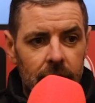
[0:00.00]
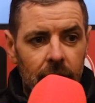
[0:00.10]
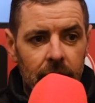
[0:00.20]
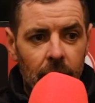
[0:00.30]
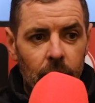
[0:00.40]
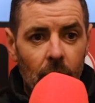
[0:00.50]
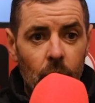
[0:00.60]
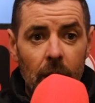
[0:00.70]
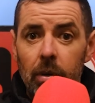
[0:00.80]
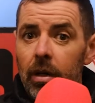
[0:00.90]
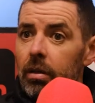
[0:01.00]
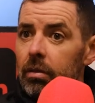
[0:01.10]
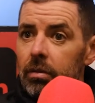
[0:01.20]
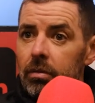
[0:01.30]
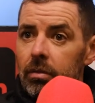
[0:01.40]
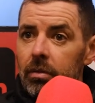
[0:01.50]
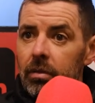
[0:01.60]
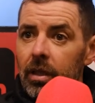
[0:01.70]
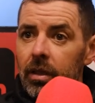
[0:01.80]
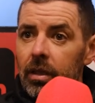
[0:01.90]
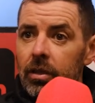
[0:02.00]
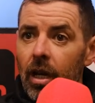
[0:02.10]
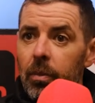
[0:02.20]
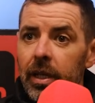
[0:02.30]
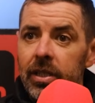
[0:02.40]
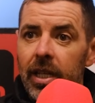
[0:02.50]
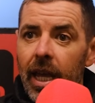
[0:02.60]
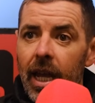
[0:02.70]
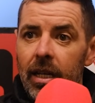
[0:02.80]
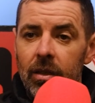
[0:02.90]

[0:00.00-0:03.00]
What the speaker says: that we were the dominant side,